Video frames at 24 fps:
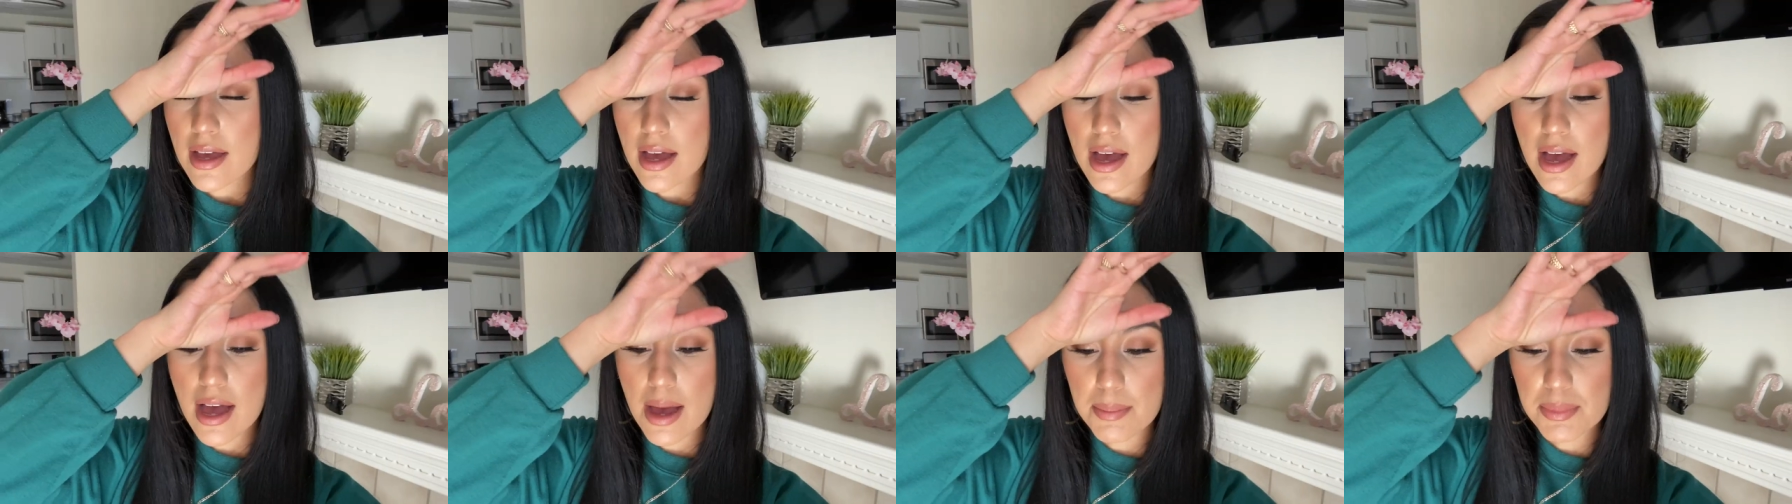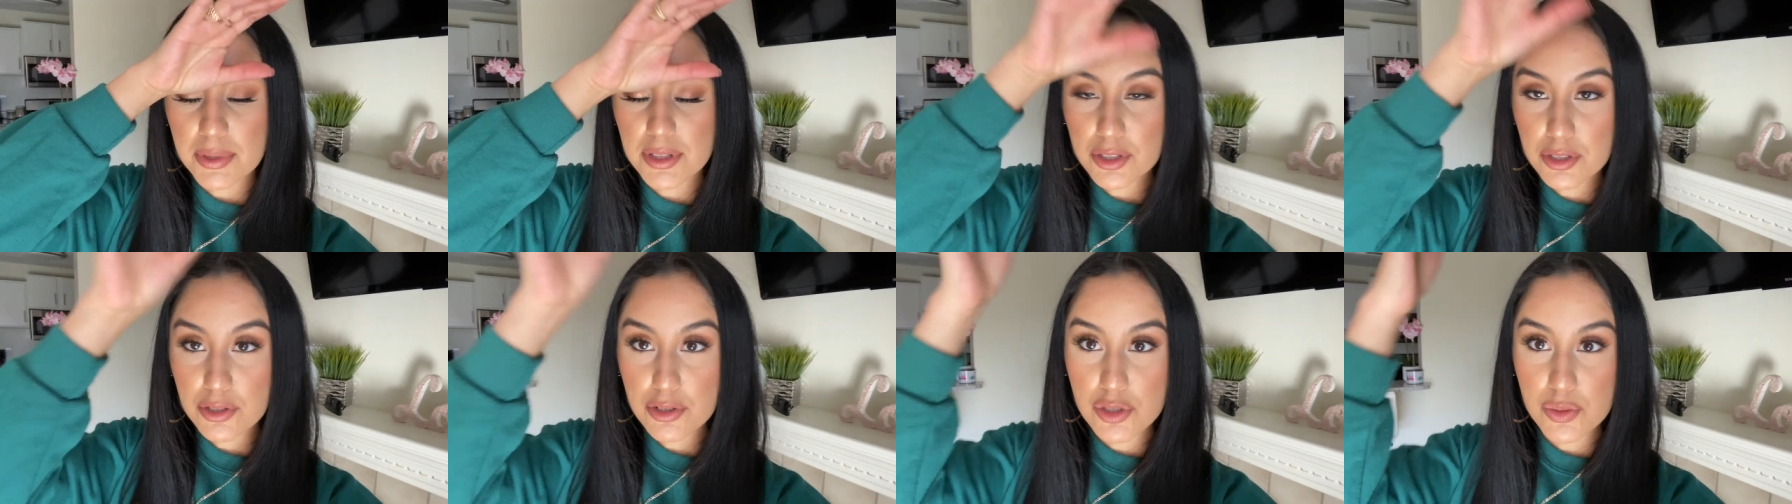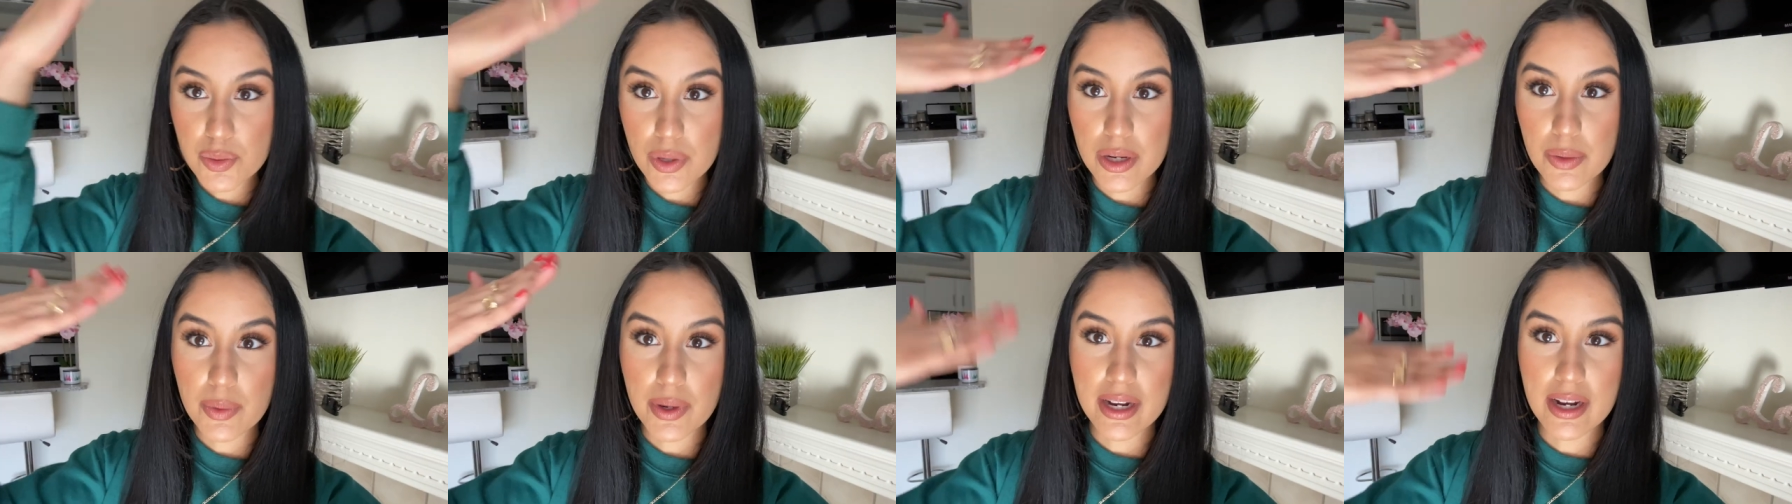i'm a little sweaty
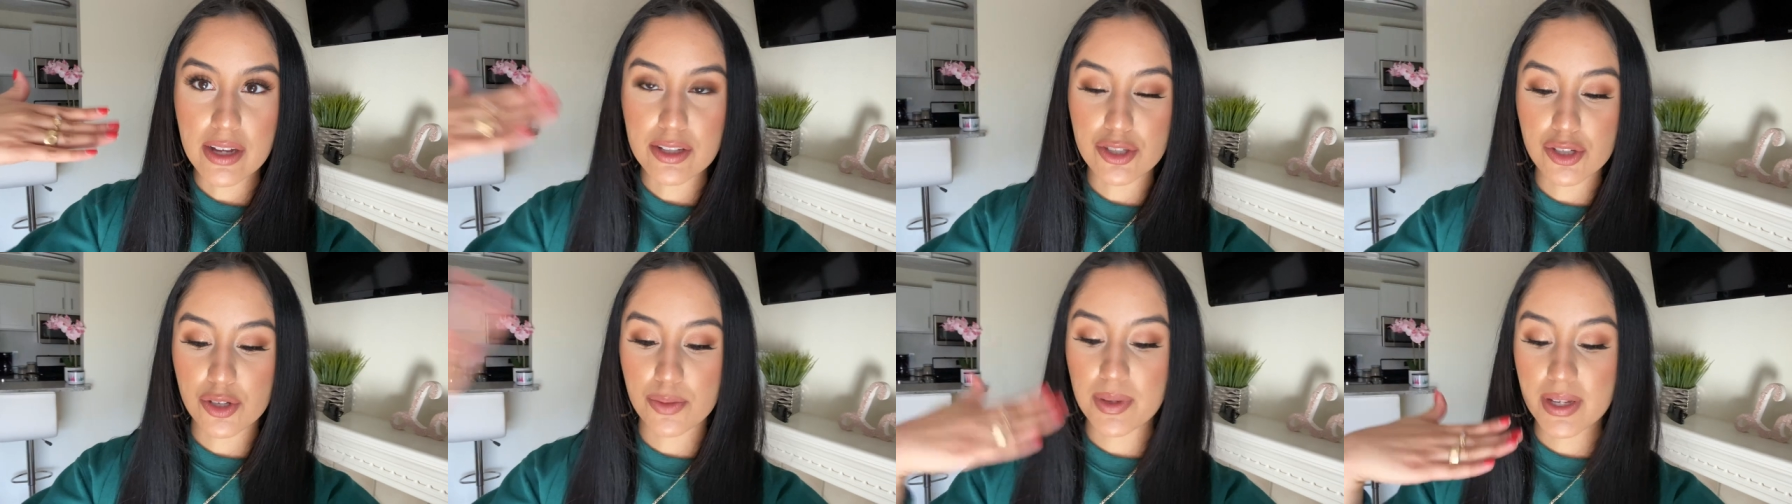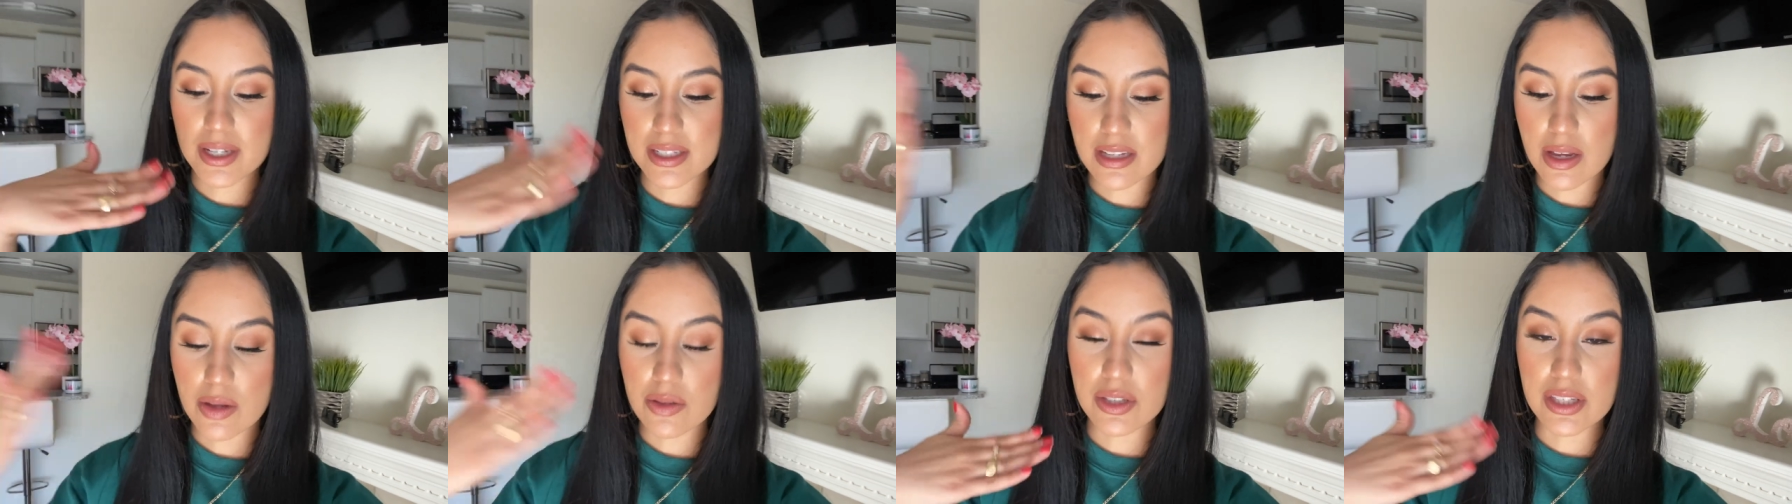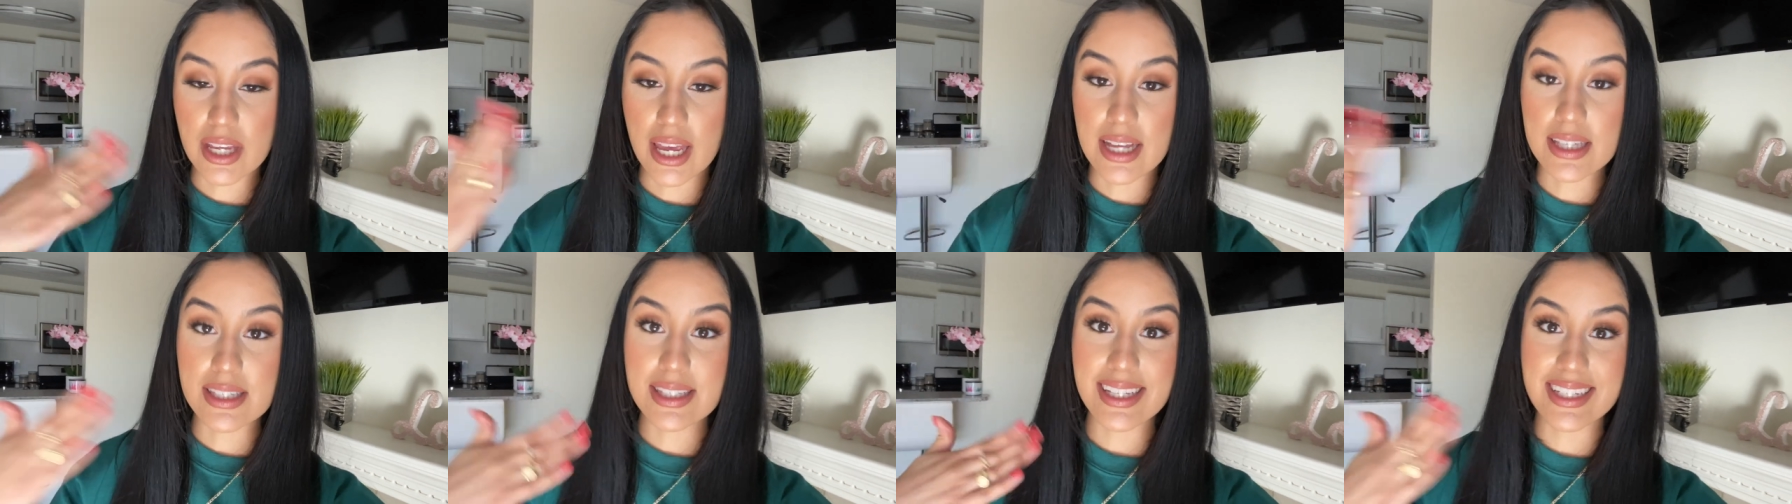right now too because i was
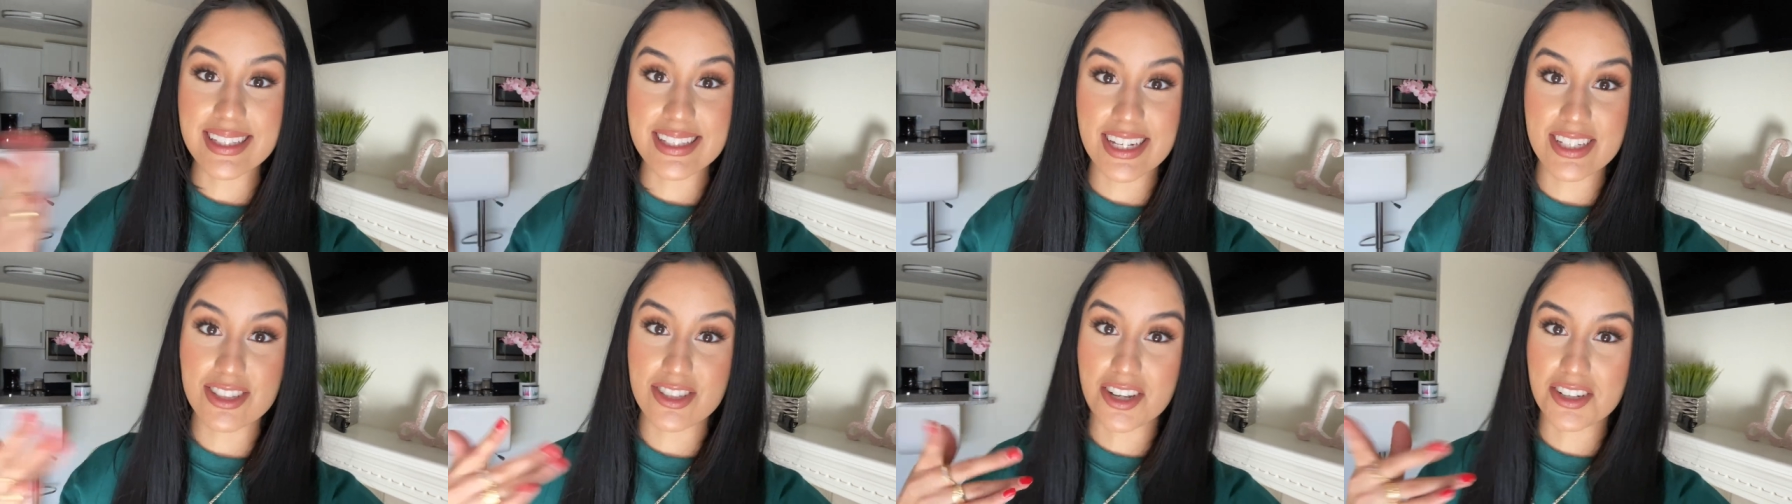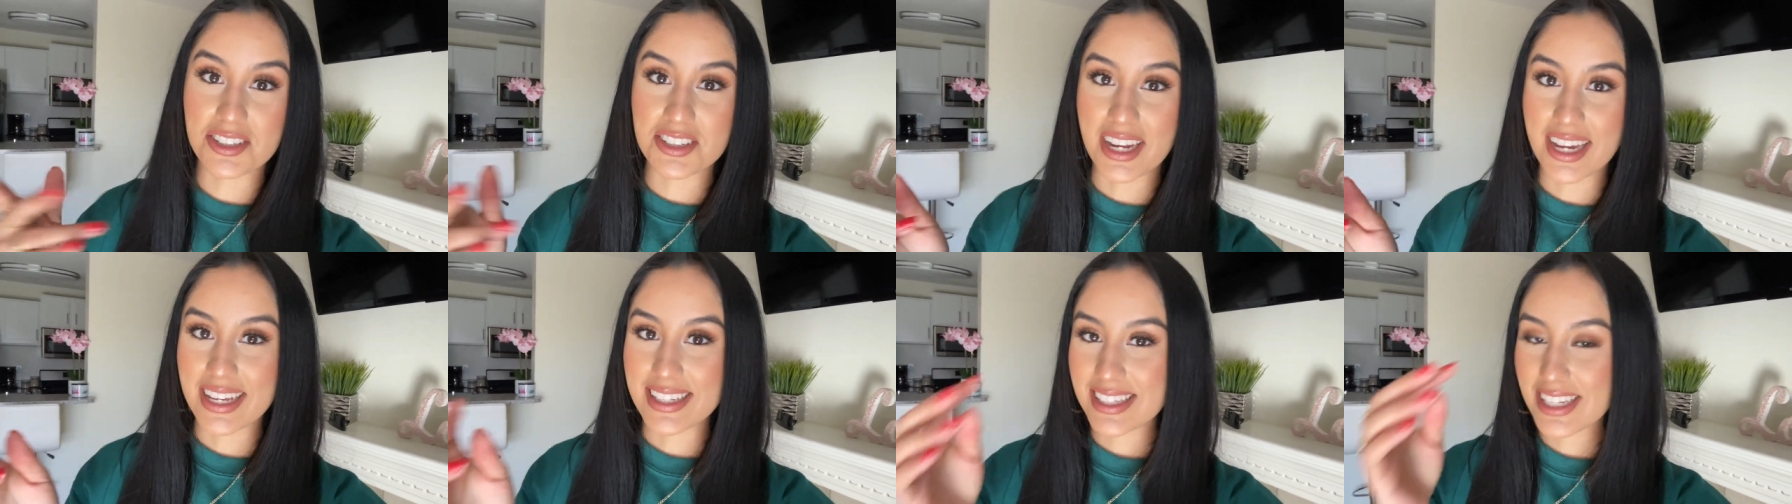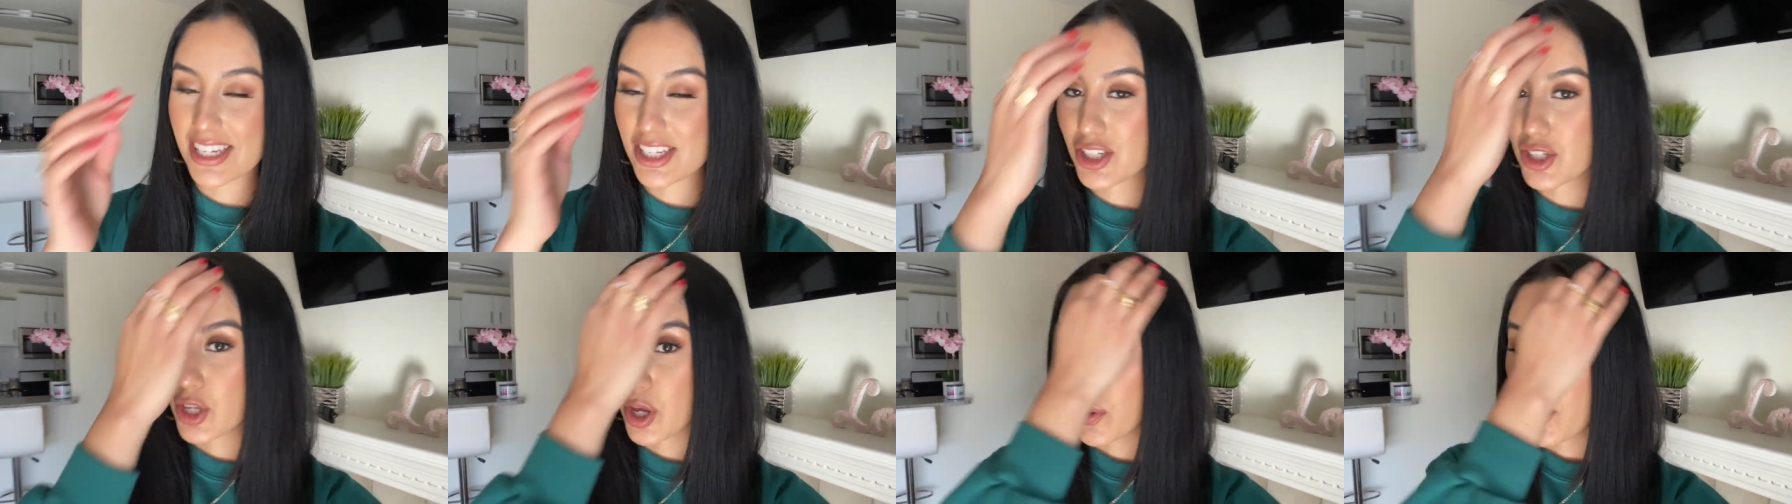dancing tiktok dances
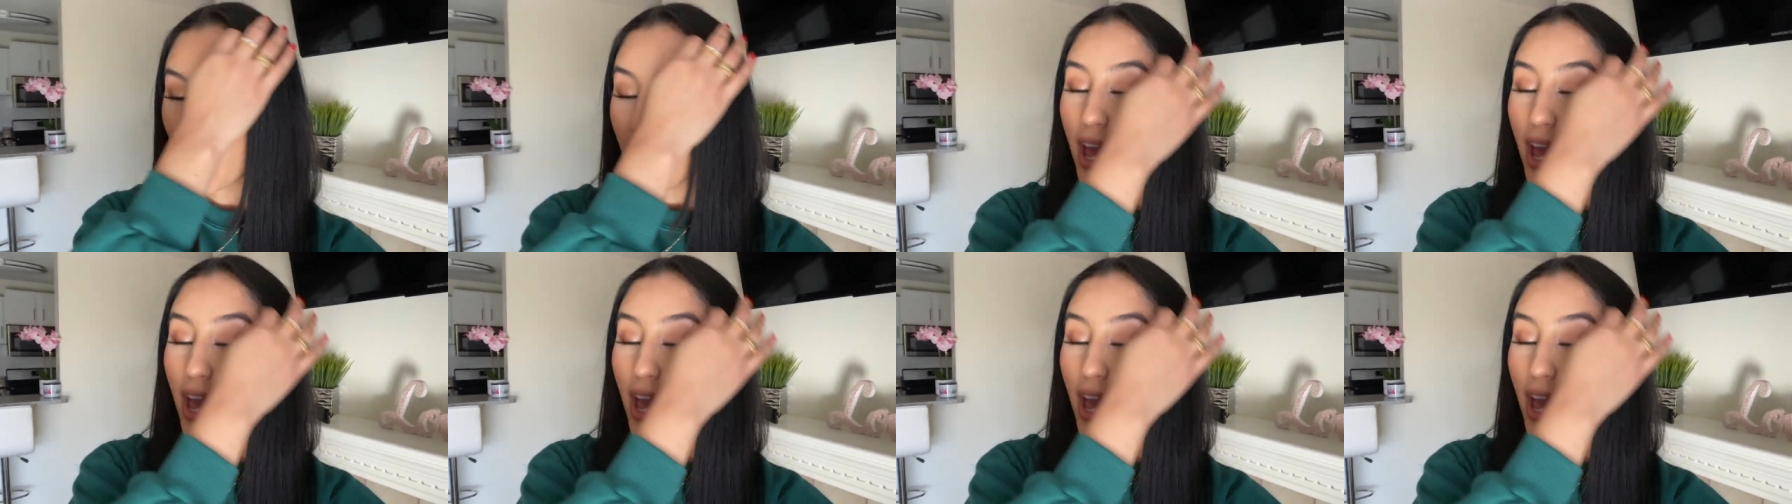so